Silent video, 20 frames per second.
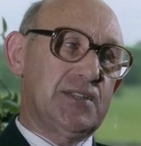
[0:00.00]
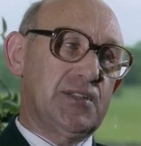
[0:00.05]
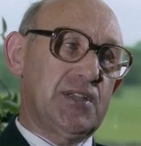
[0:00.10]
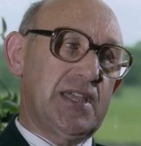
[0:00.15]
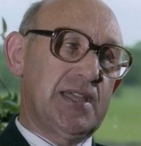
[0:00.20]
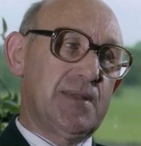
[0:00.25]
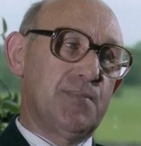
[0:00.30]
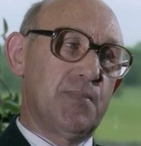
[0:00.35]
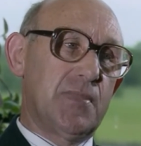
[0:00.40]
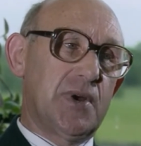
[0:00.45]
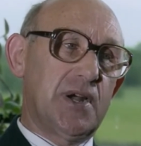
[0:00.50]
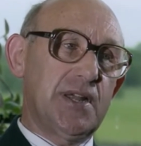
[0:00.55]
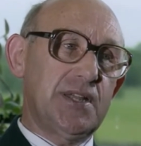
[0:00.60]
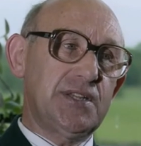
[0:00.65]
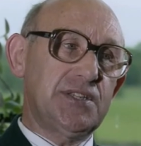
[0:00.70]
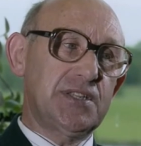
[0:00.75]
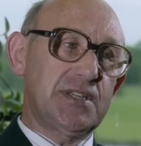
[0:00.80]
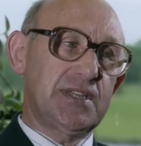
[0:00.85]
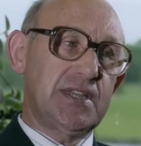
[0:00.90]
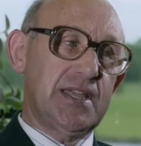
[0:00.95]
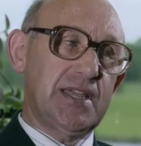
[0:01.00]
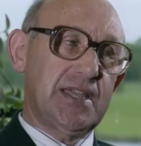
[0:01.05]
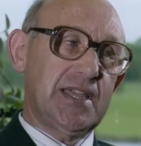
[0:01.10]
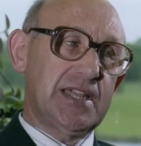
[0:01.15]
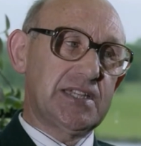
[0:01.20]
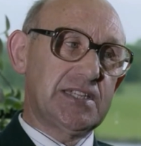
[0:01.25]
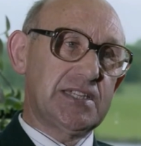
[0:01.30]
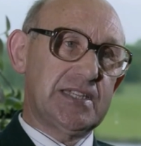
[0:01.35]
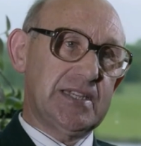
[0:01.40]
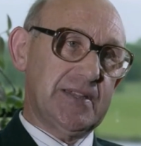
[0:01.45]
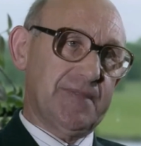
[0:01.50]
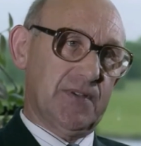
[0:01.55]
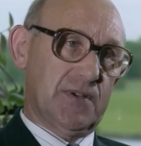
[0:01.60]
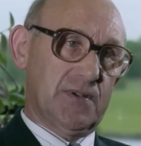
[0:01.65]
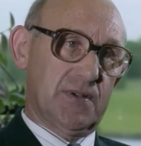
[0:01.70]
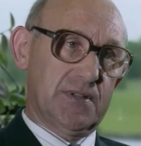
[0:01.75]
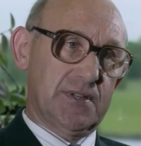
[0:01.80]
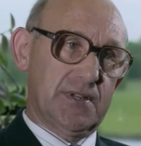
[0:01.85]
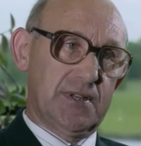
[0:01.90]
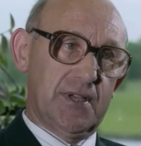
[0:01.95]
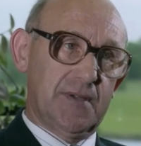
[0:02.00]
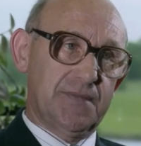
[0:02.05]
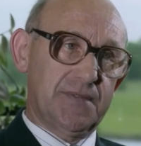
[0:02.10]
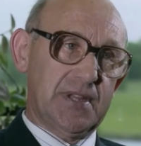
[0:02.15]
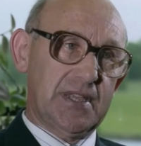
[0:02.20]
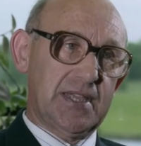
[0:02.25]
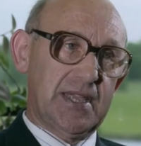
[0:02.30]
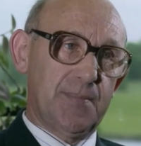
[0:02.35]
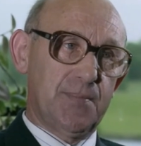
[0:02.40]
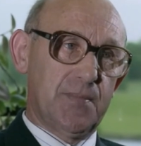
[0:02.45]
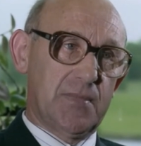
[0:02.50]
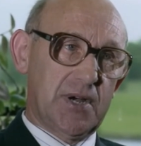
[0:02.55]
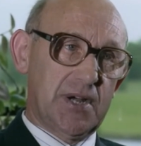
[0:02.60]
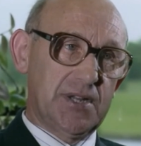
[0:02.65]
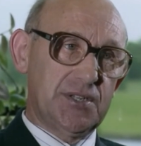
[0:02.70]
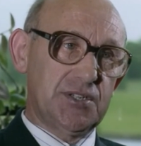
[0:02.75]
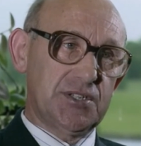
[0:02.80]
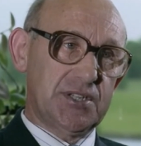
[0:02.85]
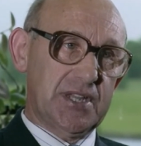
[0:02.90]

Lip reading: in marriage today, it's difficult enough to keep marriages